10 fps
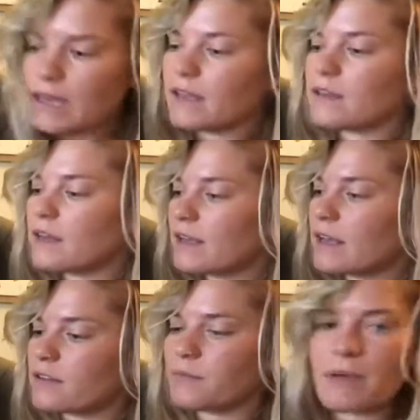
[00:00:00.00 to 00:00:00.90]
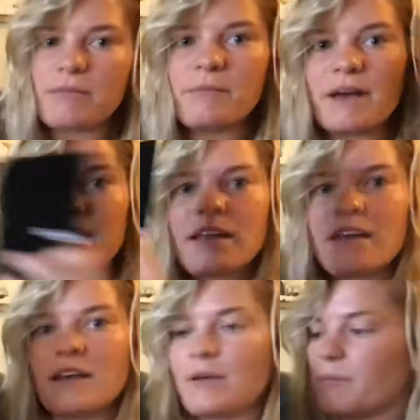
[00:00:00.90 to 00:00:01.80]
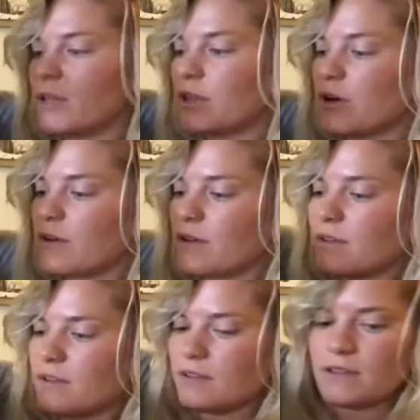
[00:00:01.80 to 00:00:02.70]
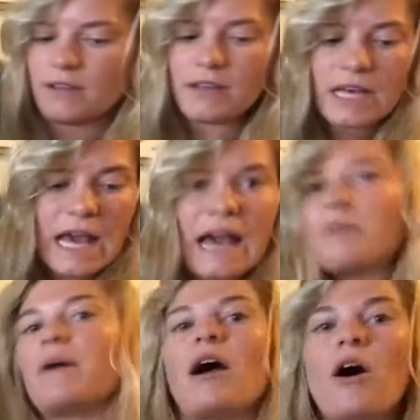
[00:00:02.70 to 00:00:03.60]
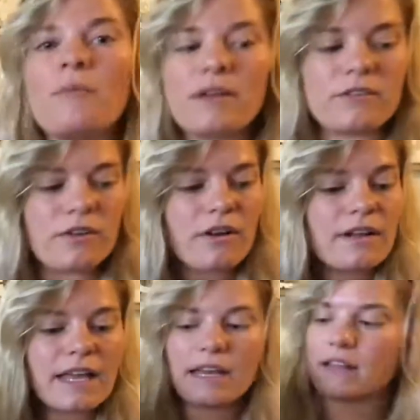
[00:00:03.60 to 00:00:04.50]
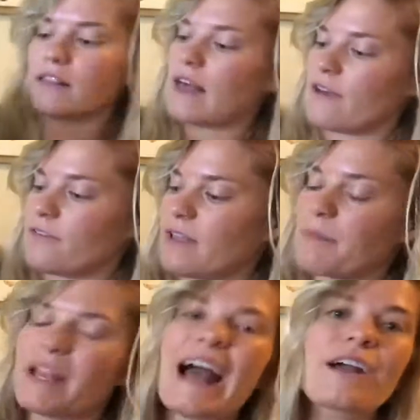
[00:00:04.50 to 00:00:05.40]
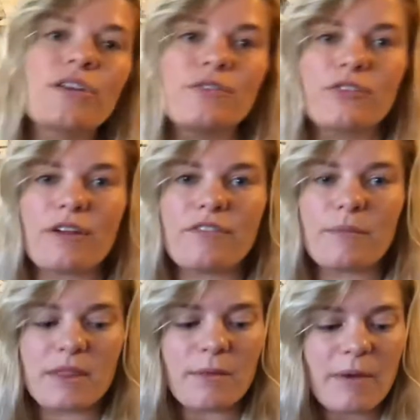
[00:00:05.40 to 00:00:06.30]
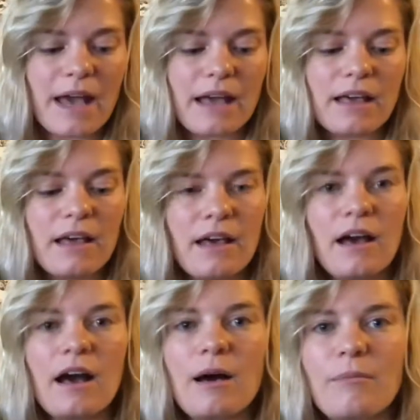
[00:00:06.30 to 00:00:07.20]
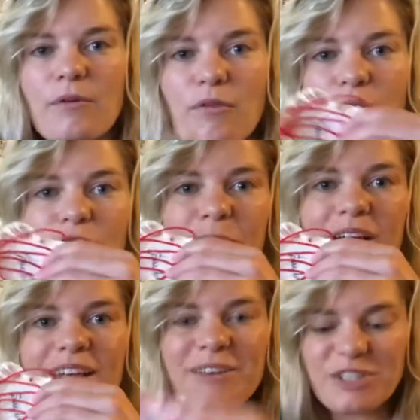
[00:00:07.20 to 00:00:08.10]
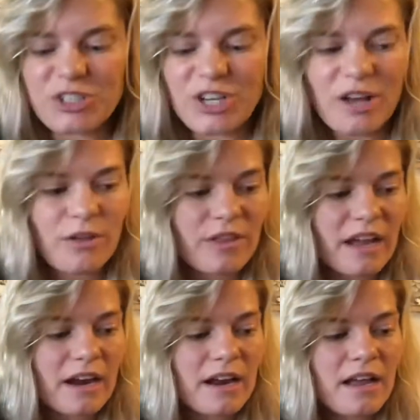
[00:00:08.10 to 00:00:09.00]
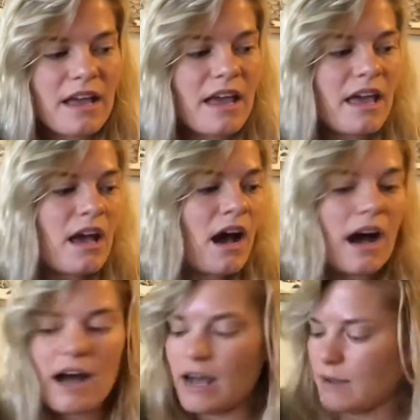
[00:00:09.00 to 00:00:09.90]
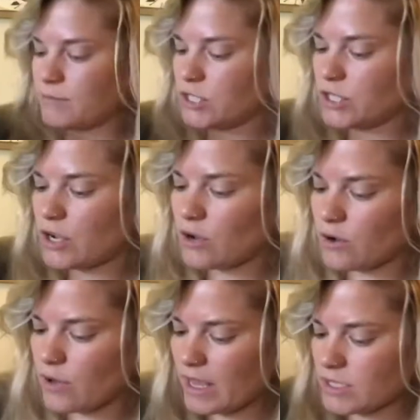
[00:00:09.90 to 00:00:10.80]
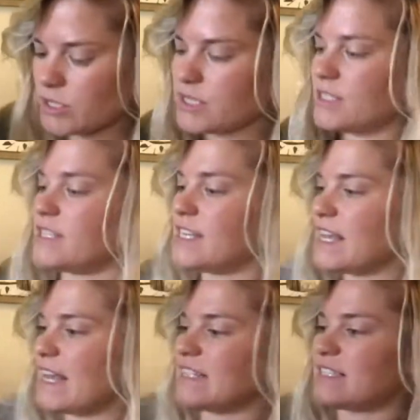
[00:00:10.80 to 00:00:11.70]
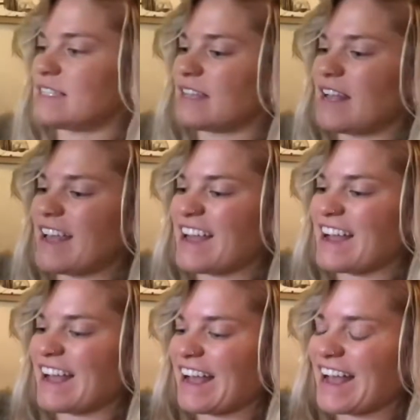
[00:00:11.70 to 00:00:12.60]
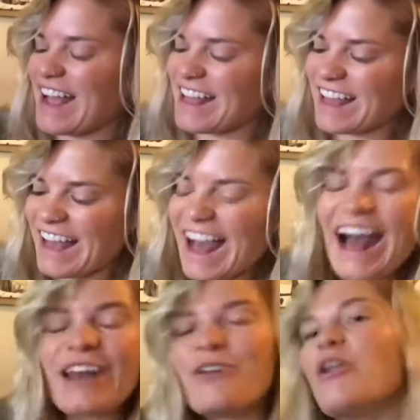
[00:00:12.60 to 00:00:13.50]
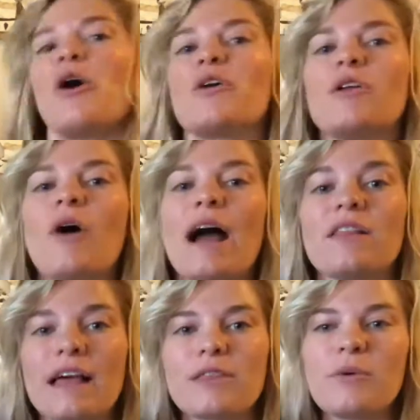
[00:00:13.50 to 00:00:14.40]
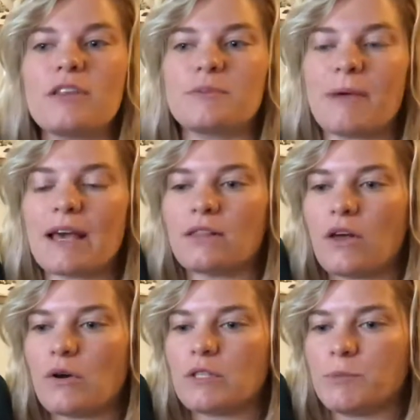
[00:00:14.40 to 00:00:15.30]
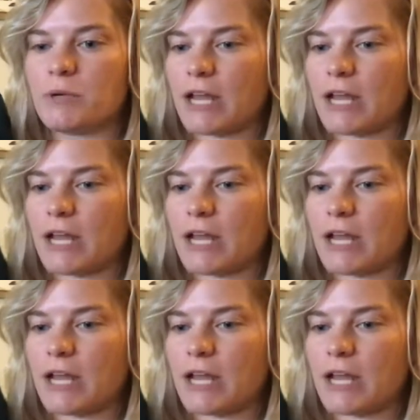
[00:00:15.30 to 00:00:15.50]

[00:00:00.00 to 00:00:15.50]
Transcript: And I guess maybe my pillow. My almonds are getting left. I mean, I could have stuffed them in the bag. Of course, my shell there. So as you can see, it's, I don't know, I like the way this bag loads, but